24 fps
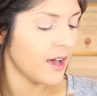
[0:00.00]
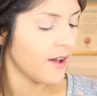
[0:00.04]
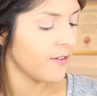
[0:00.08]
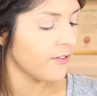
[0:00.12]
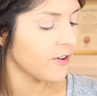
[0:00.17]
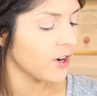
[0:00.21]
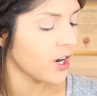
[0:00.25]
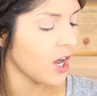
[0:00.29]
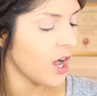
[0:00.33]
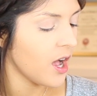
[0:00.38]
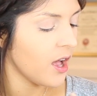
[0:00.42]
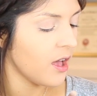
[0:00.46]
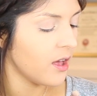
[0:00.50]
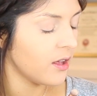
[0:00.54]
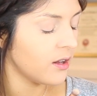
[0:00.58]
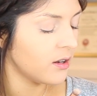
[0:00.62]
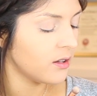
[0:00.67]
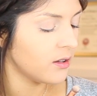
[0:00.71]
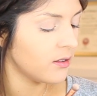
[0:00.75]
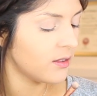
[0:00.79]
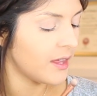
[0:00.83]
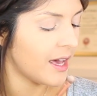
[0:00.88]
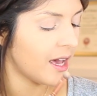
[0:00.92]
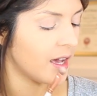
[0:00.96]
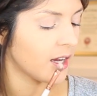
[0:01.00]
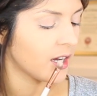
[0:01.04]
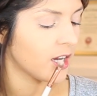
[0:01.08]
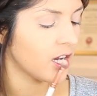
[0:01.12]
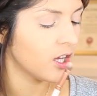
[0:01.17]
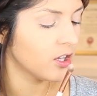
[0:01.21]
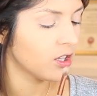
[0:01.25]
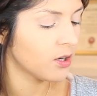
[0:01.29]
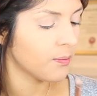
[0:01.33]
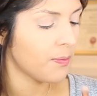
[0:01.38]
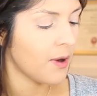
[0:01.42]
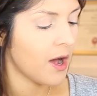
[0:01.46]
I forgot that
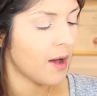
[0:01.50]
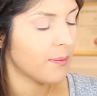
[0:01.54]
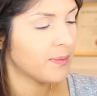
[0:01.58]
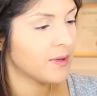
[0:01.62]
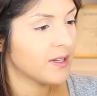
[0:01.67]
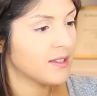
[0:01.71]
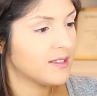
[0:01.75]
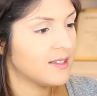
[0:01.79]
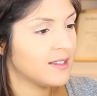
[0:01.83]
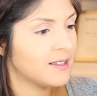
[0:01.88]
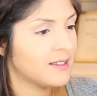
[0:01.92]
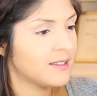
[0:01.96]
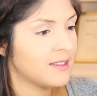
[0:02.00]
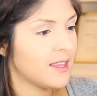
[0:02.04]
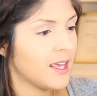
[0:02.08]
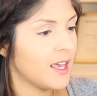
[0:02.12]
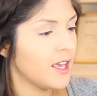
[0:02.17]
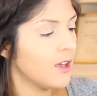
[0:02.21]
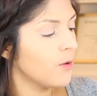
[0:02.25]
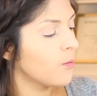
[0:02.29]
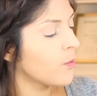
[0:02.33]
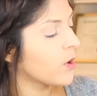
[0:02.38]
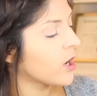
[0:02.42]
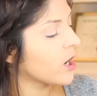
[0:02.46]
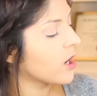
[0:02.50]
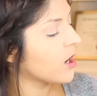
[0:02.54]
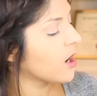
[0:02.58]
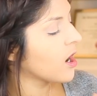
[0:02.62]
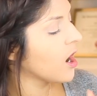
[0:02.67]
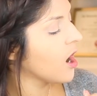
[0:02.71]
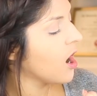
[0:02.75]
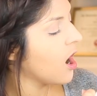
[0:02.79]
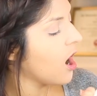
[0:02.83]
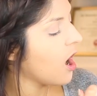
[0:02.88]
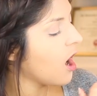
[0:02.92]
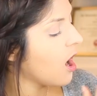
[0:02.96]
Colourpop does this thing where